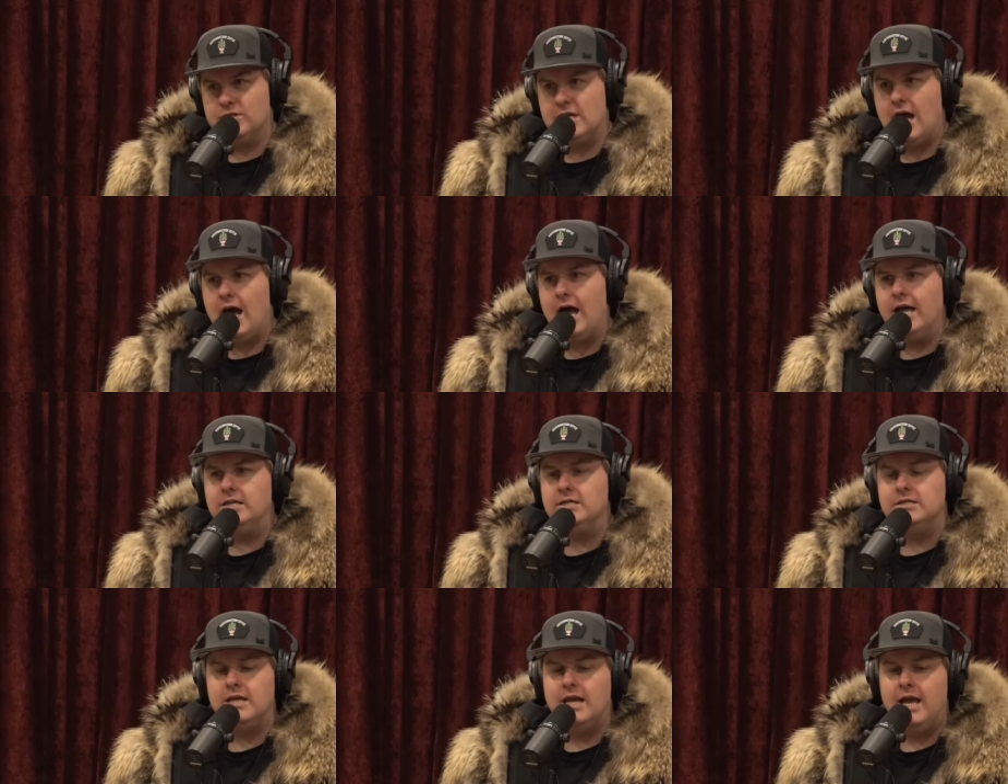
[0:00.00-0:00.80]

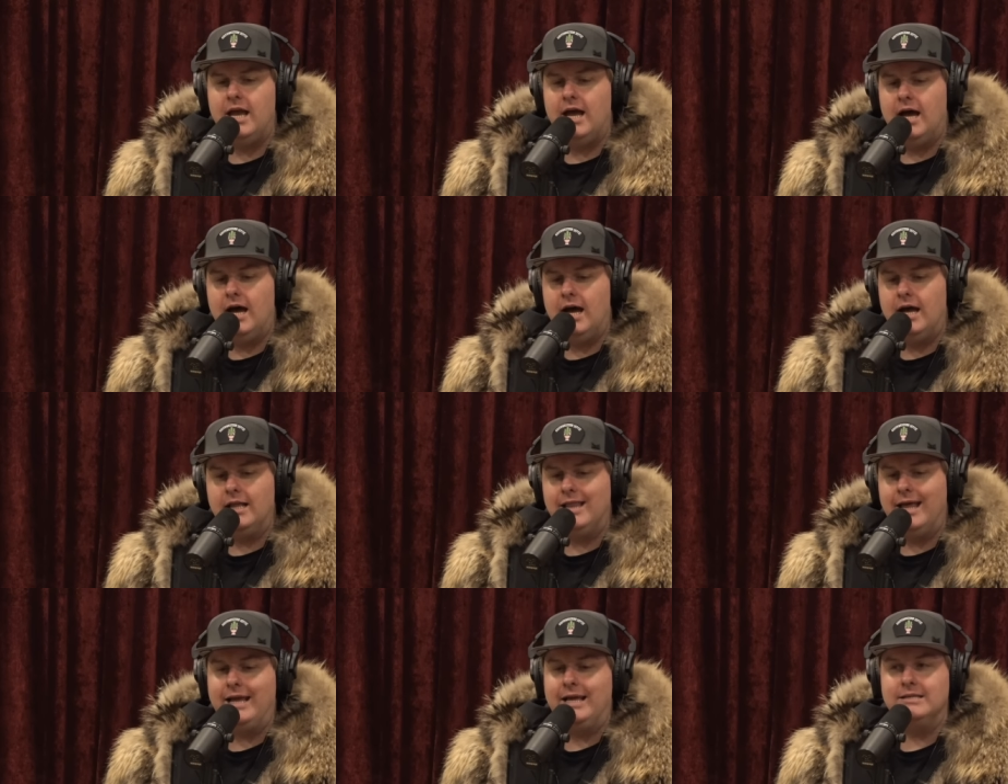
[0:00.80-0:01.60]
size, uh,
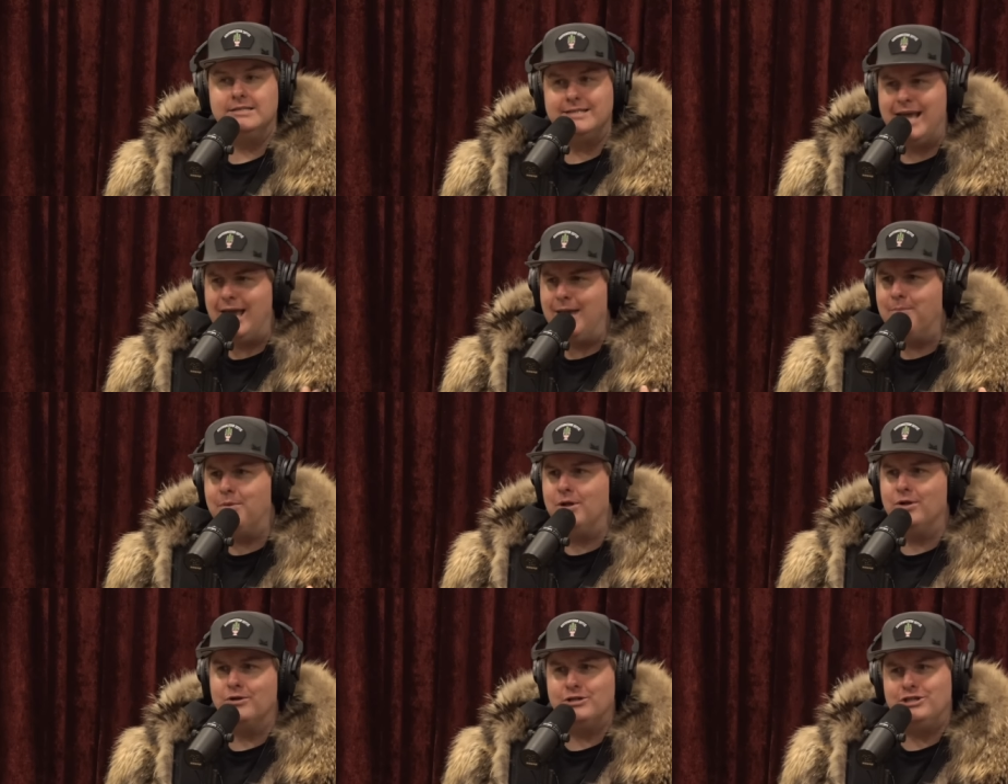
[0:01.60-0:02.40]
like
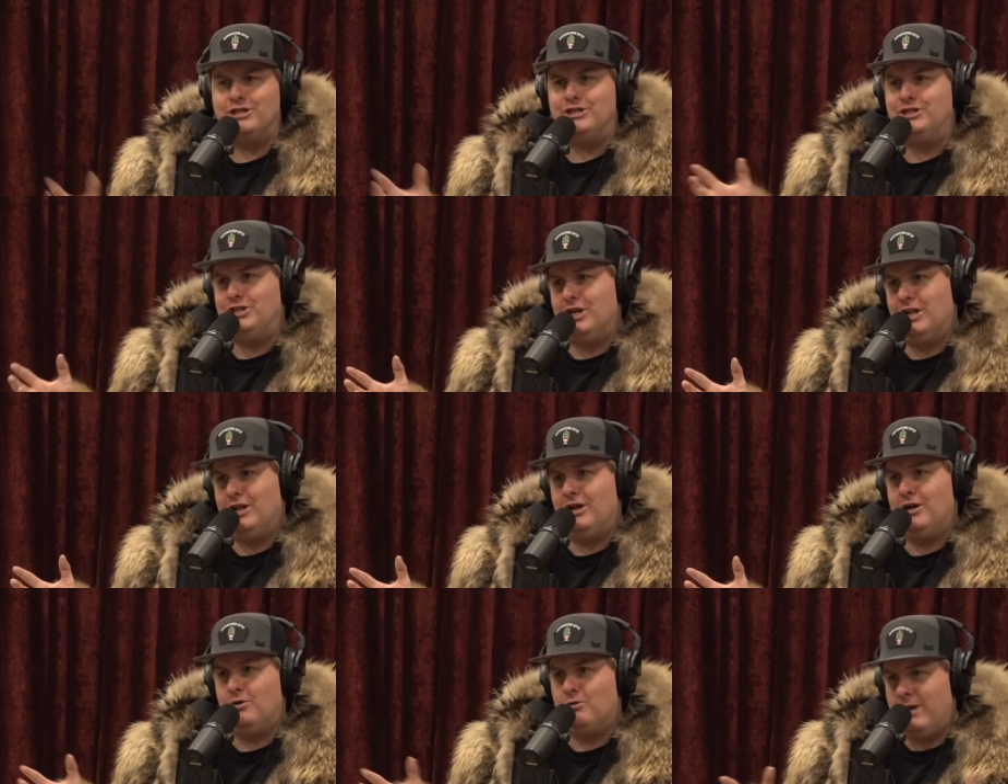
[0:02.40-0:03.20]
sable or
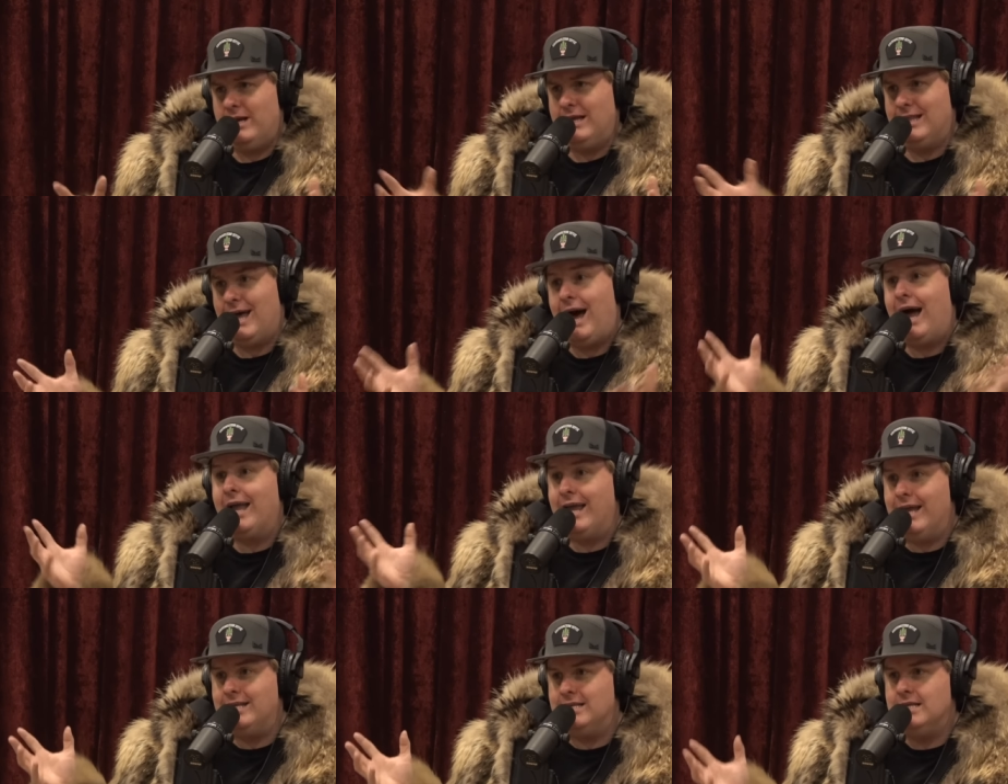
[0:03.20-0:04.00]
chinchilla or any of the
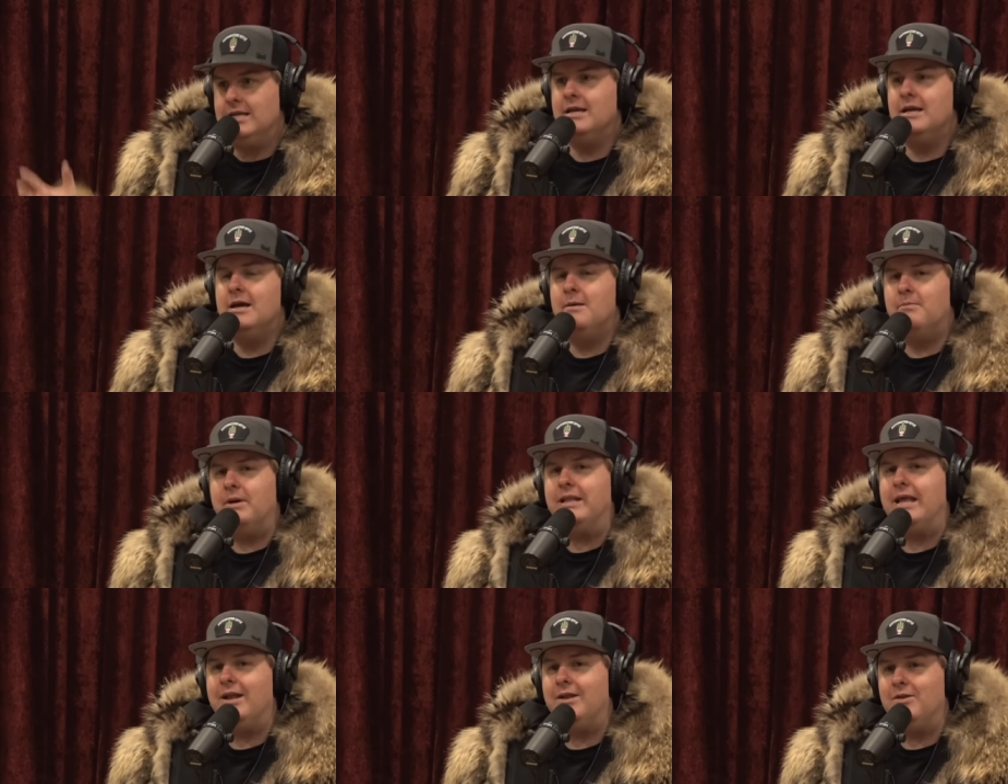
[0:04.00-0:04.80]
high end."
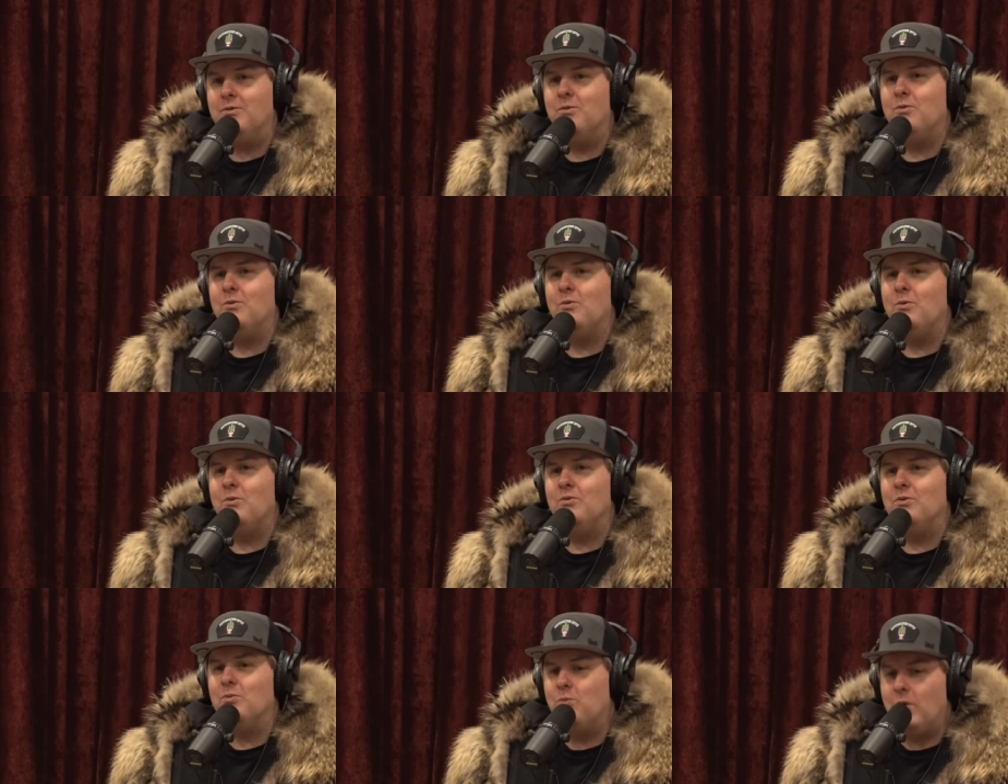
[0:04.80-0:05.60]
But then
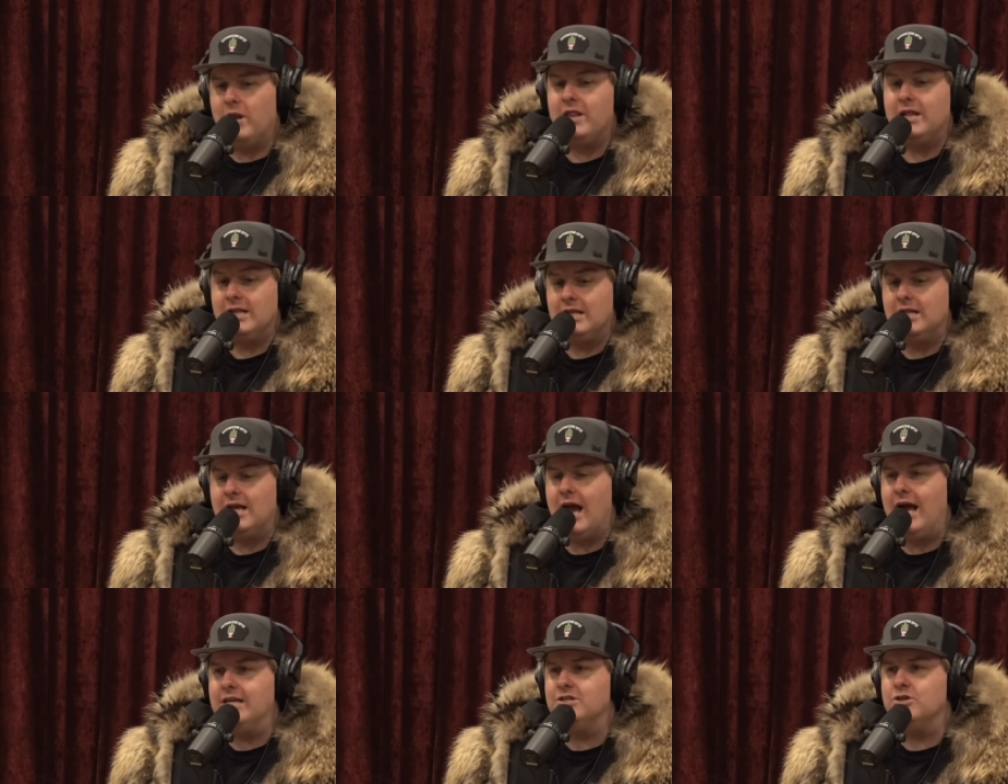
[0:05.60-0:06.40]
the one of the little
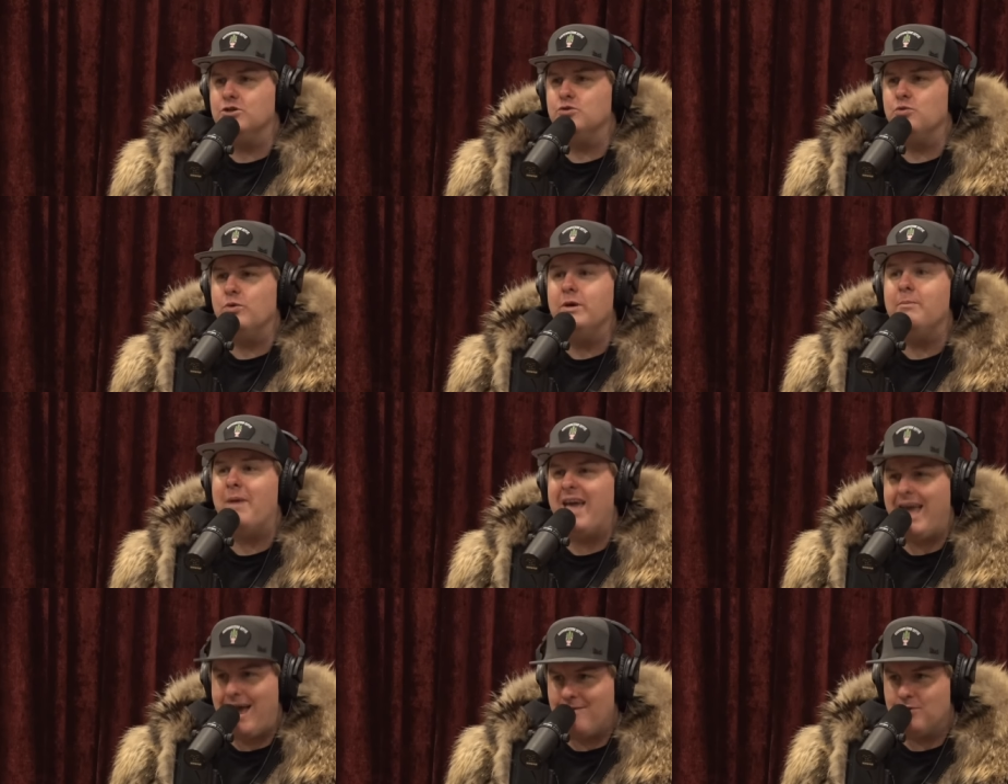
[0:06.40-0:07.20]
guys goes, "We
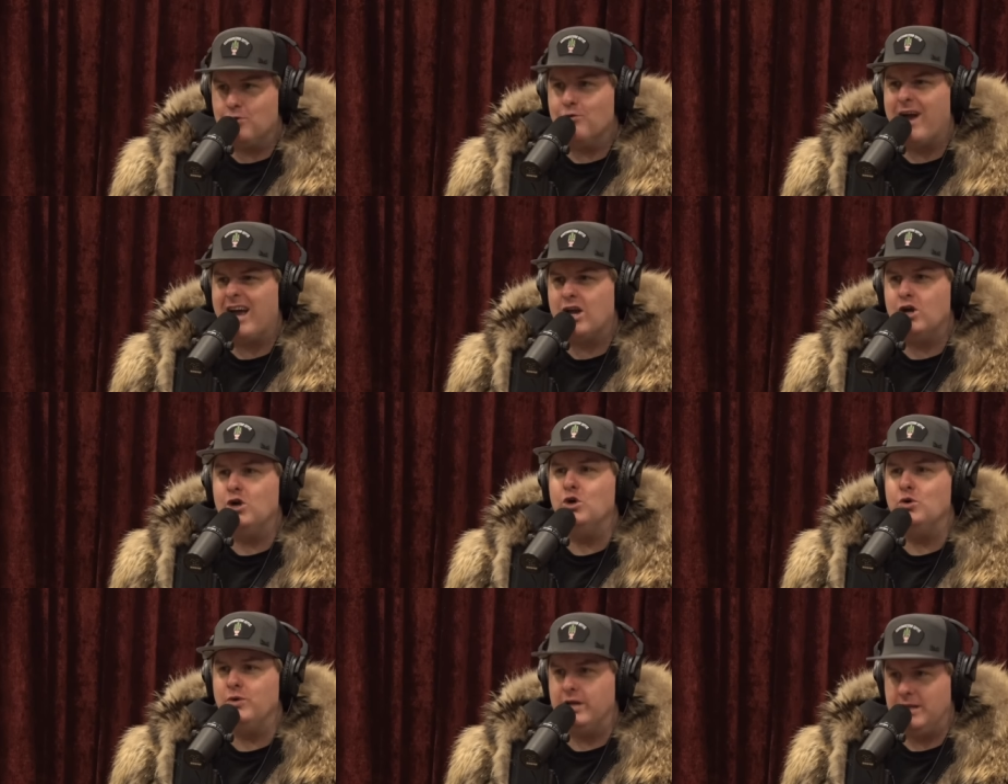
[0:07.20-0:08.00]
may have a
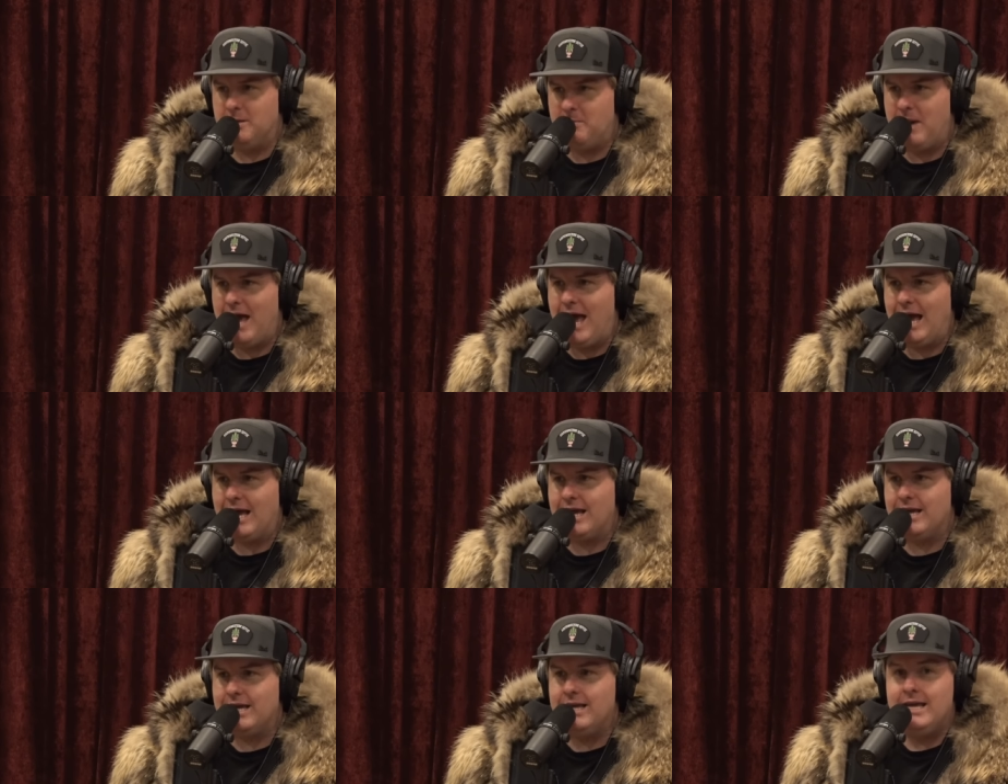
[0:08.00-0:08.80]
raccoon in the
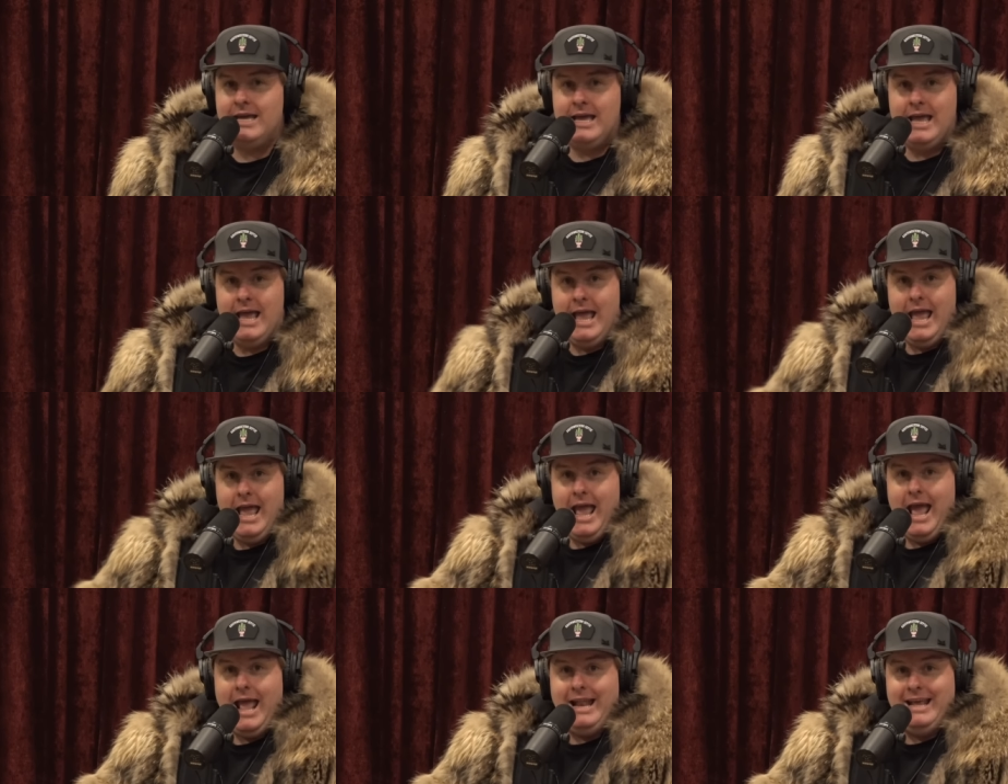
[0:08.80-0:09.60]
back,"
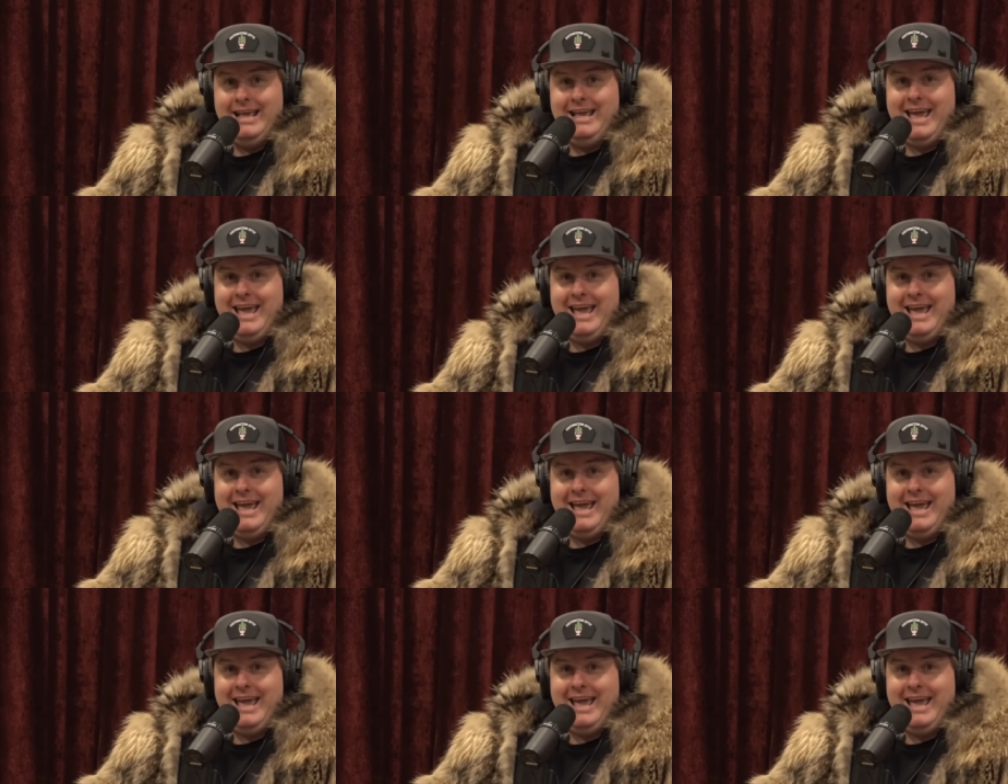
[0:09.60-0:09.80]
and he.